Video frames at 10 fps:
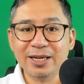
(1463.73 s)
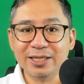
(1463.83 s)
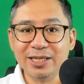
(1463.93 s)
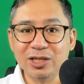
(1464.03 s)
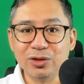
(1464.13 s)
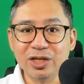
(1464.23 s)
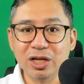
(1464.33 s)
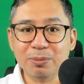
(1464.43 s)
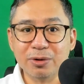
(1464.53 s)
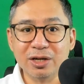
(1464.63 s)
It is a
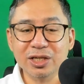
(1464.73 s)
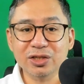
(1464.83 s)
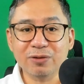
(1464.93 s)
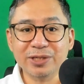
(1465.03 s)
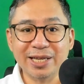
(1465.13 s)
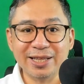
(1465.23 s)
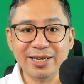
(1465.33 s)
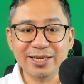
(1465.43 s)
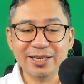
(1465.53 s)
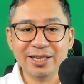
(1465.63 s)
judicial process of
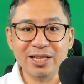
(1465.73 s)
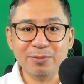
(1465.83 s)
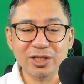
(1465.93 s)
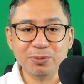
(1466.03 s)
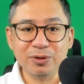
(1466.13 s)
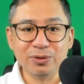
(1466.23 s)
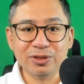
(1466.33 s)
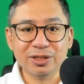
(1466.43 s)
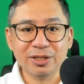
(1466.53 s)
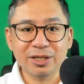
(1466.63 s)
settling labor
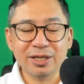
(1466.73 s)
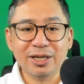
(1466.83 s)
disputes.